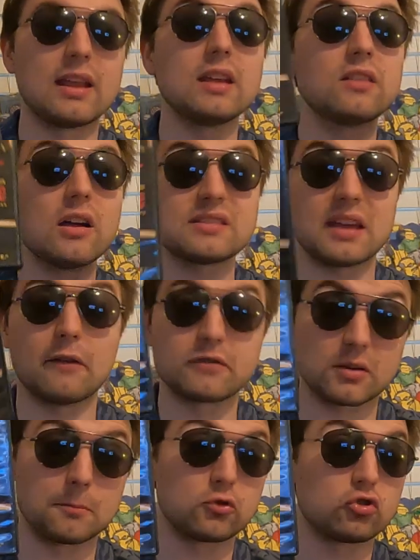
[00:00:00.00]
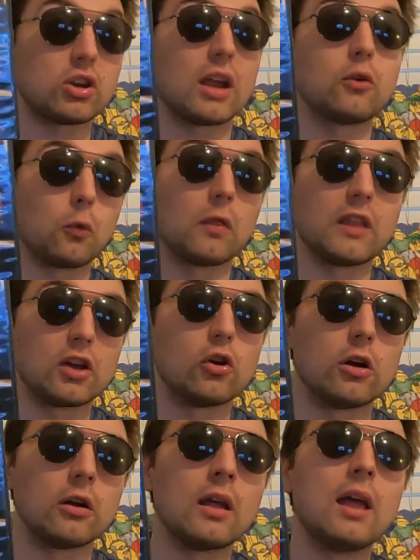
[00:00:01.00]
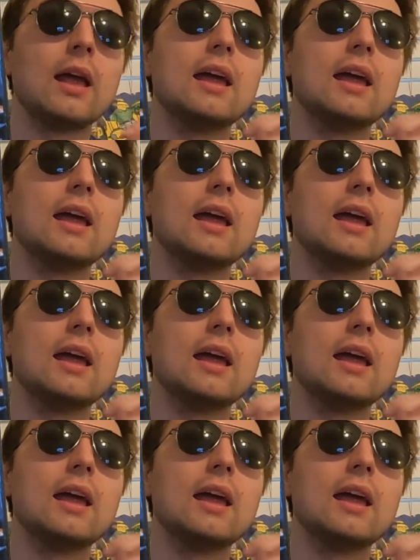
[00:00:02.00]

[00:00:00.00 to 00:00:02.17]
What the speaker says: He does have some genuinely good